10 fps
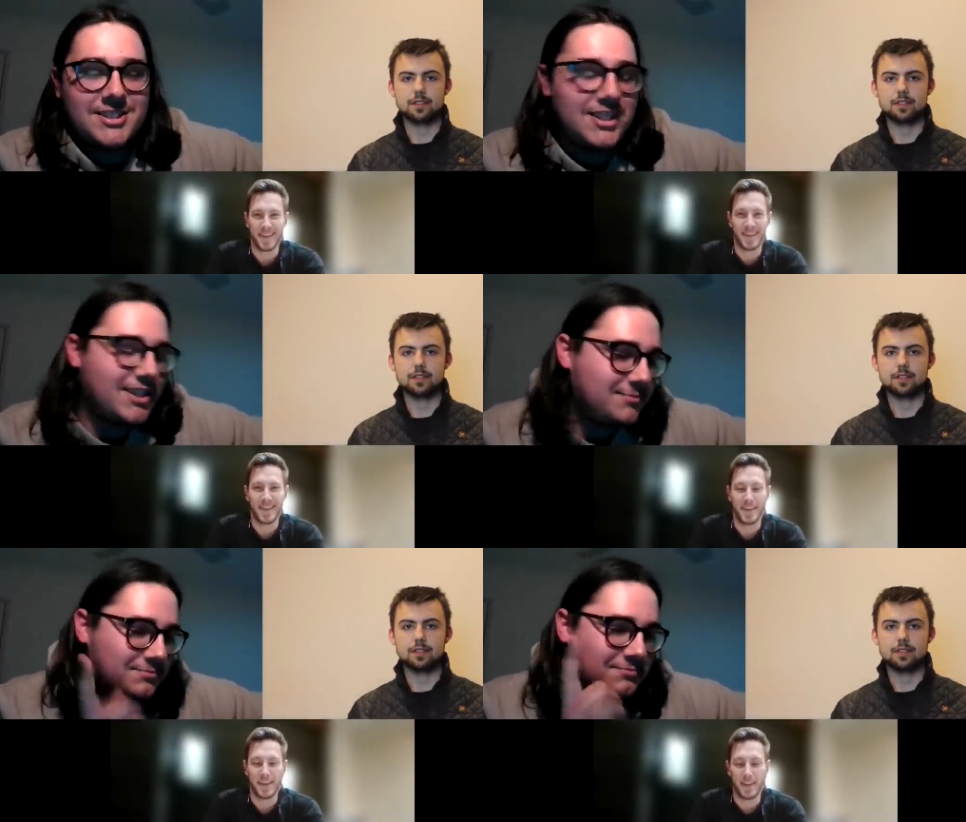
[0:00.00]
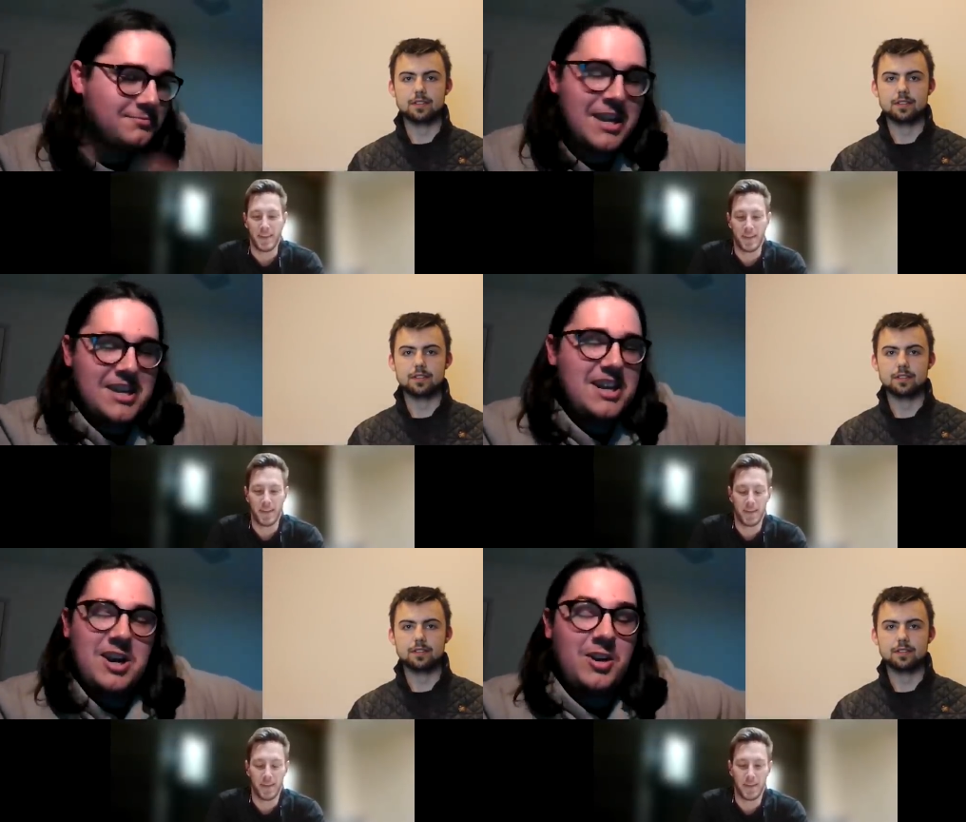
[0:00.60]
Speaker 1: So,
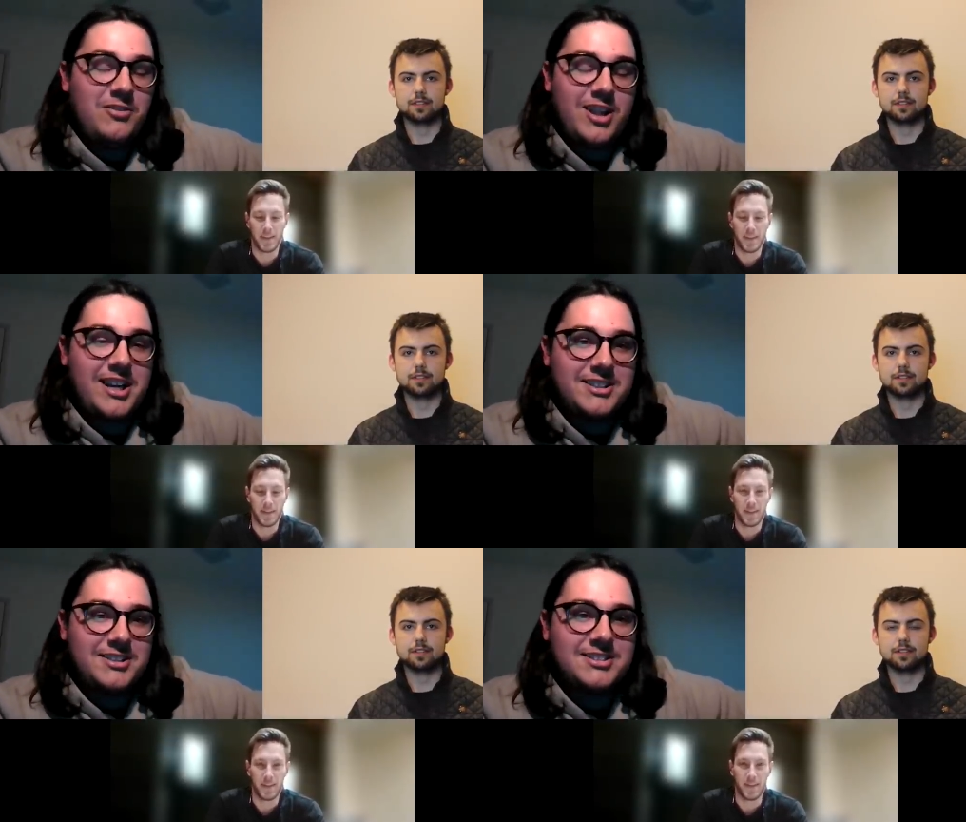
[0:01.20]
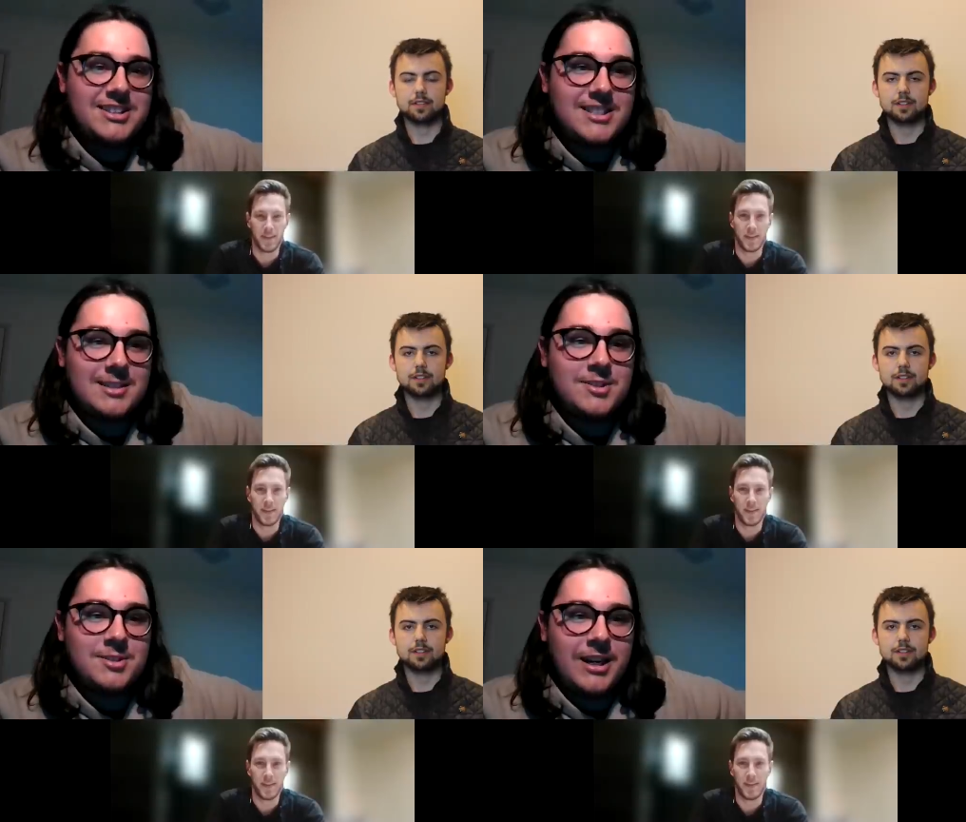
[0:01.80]
hopefully, I can say
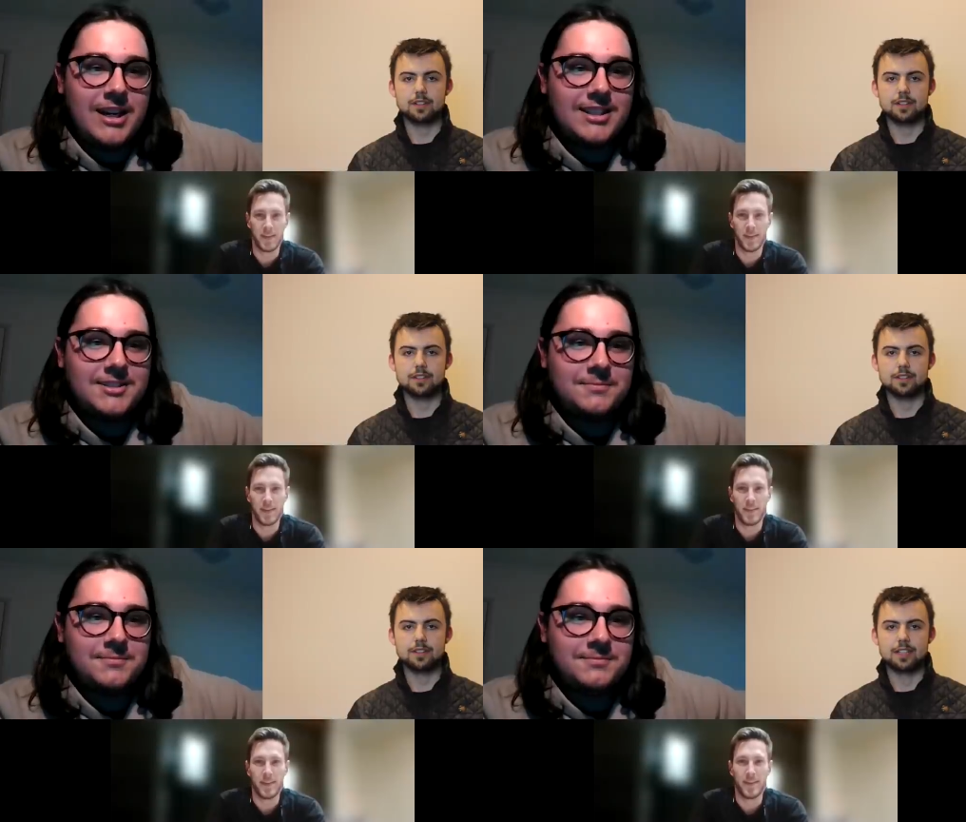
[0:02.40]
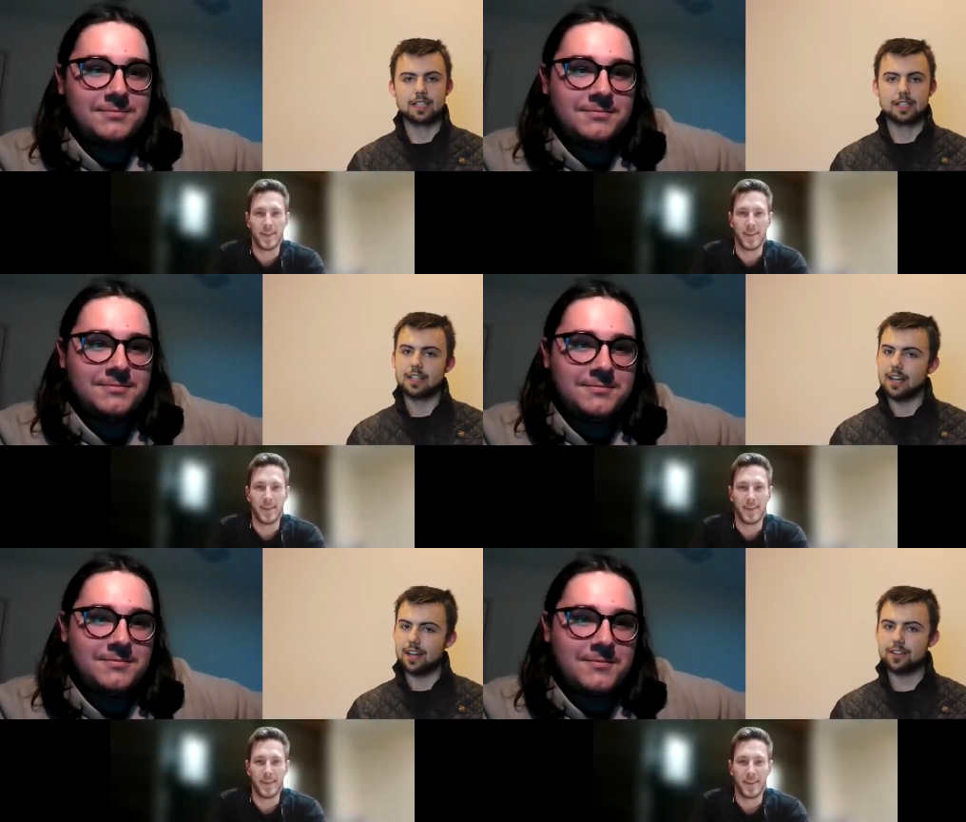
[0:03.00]
something smart.
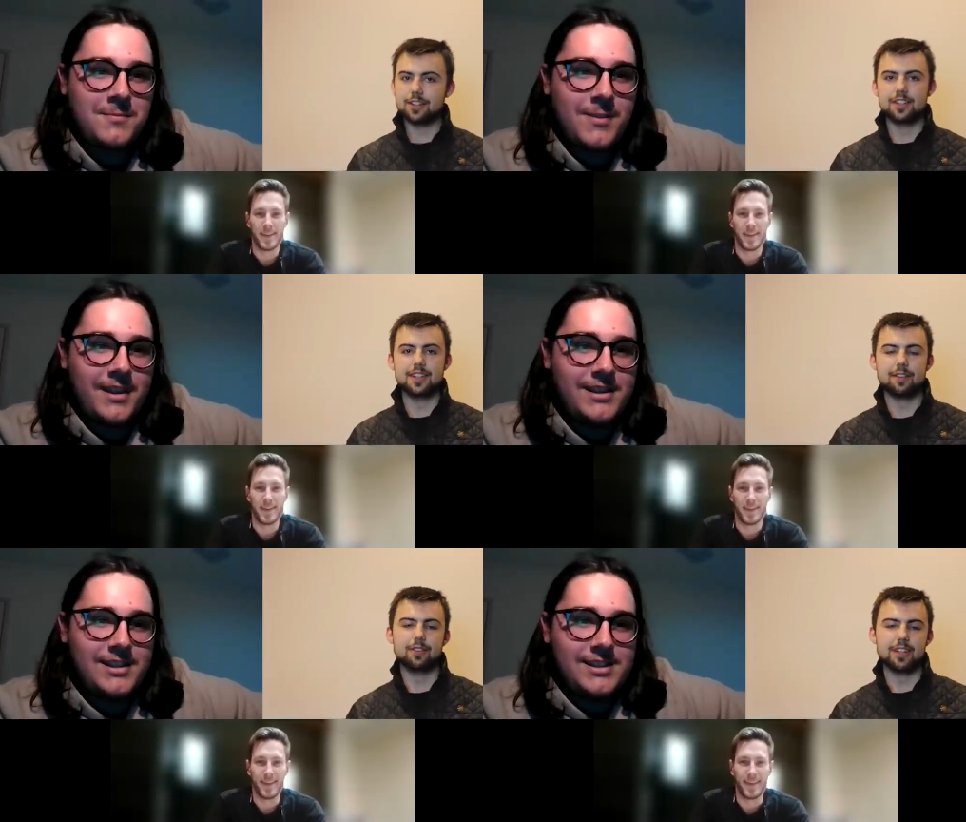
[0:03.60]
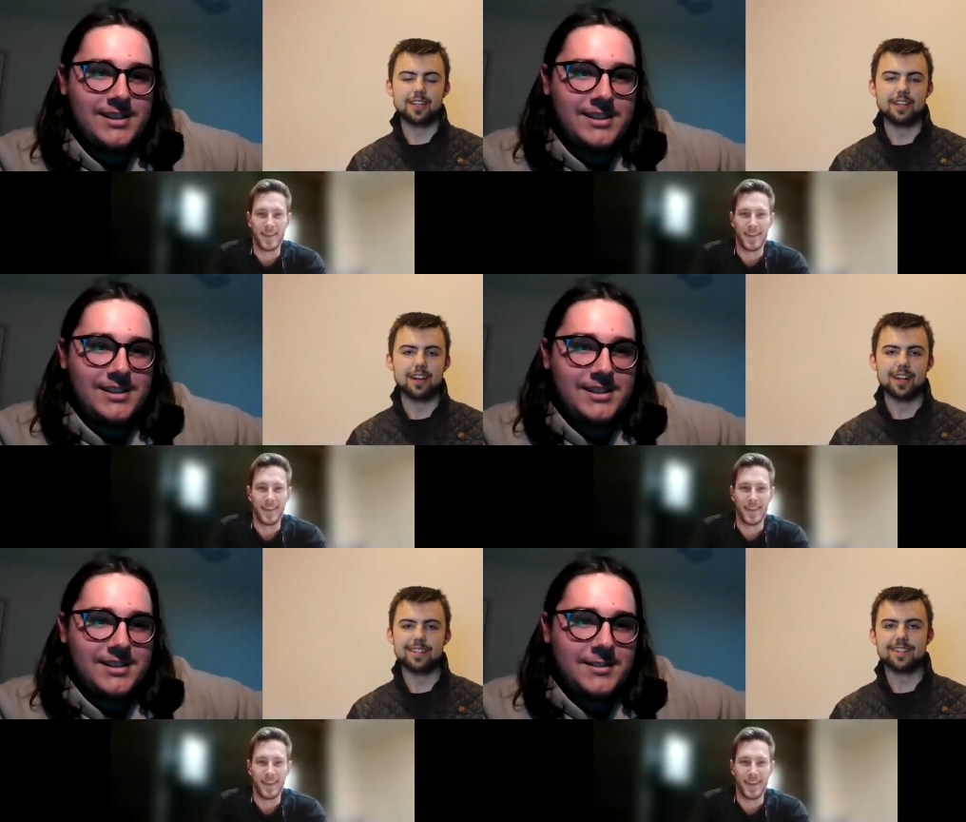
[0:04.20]
Speaker 2: I think you're definitely
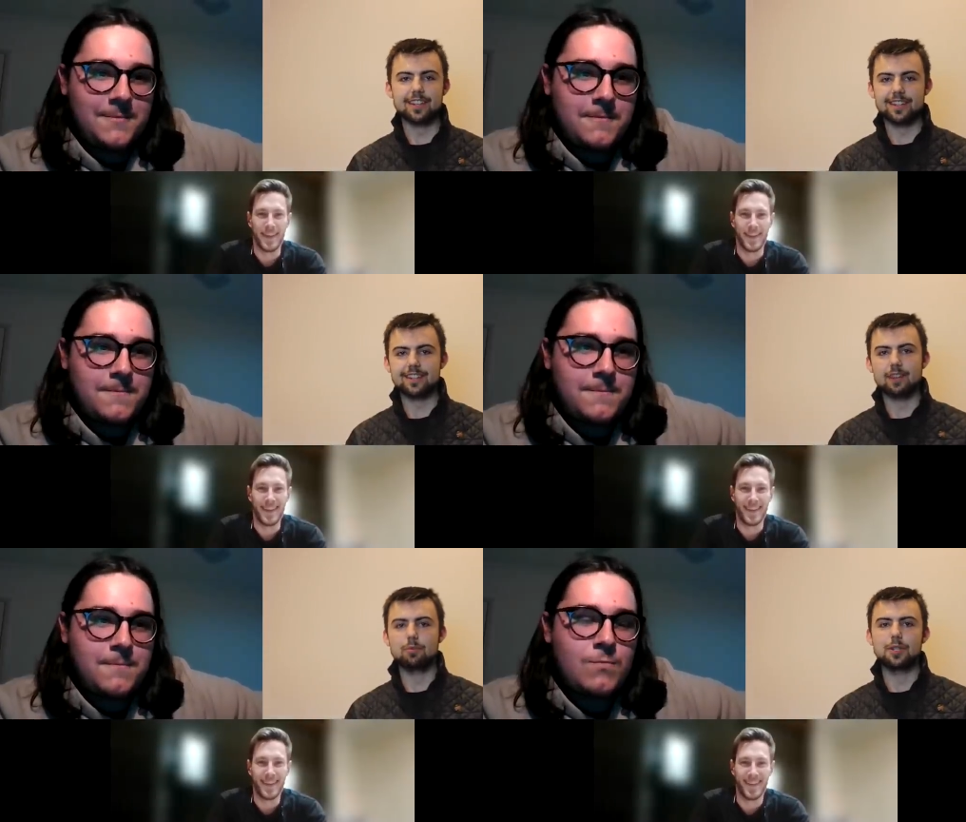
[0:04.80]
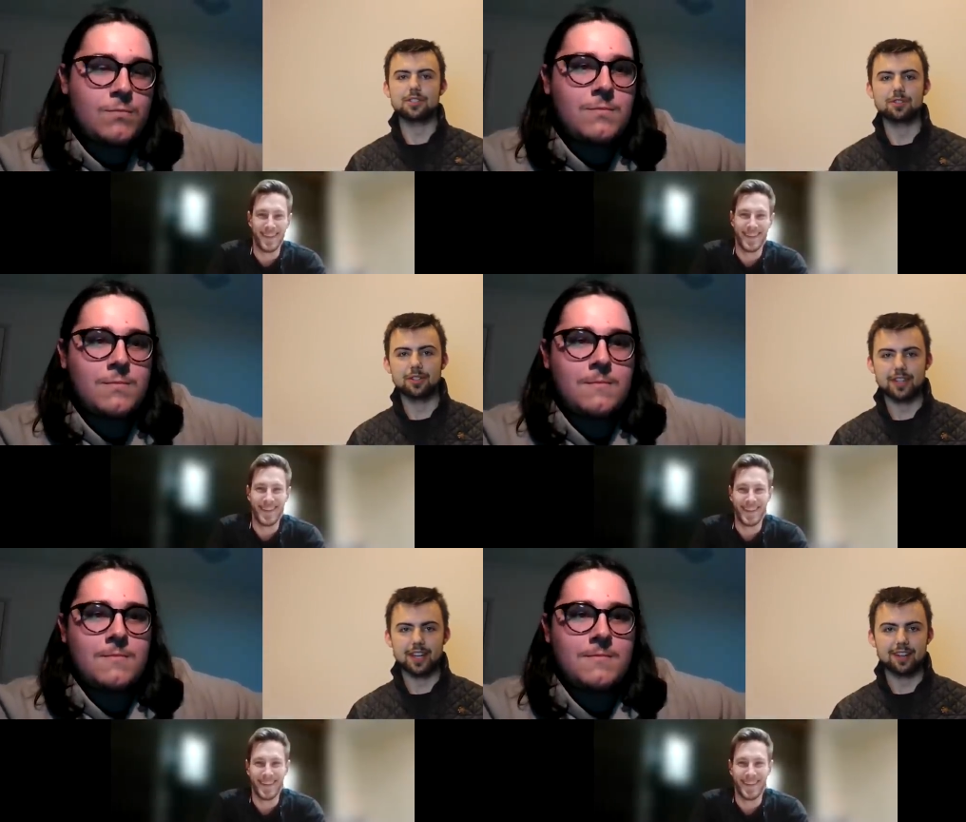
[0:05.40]
uh, selling yourself a bit
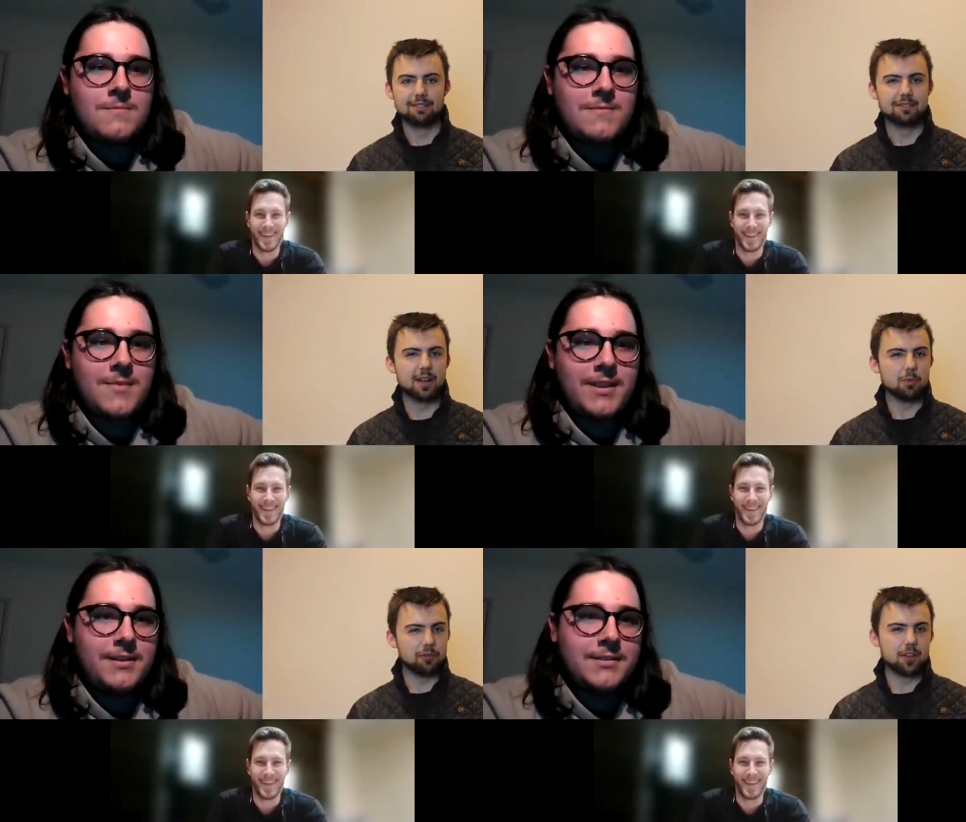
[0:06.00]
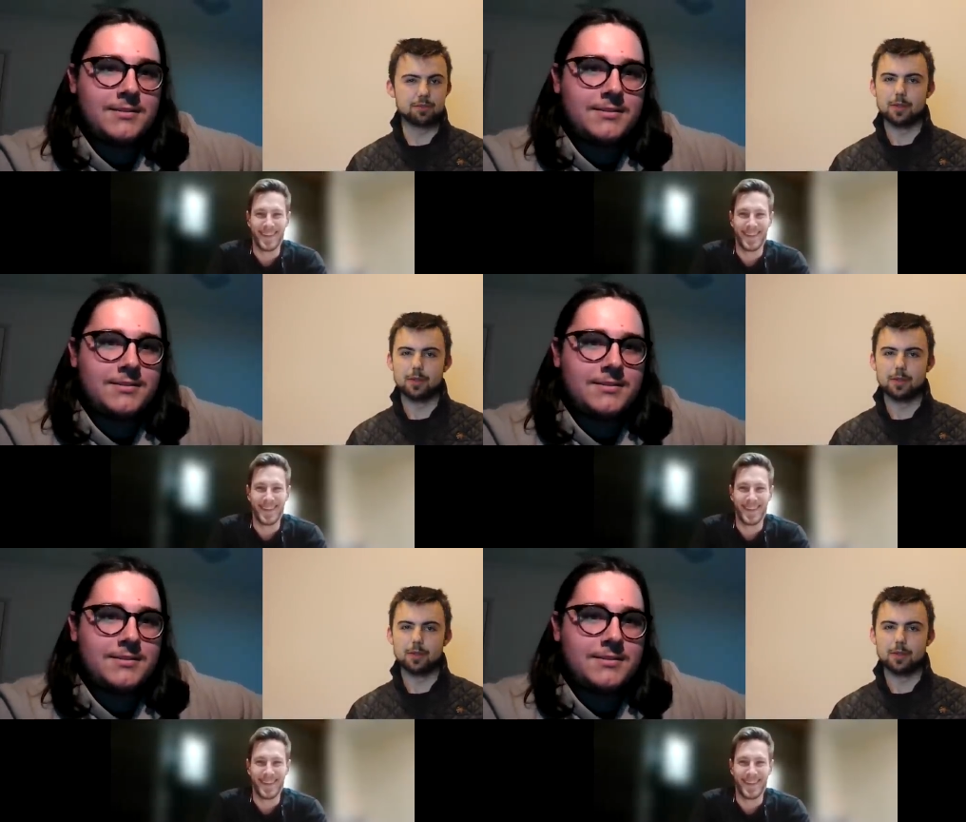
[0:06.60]
short there. A couple first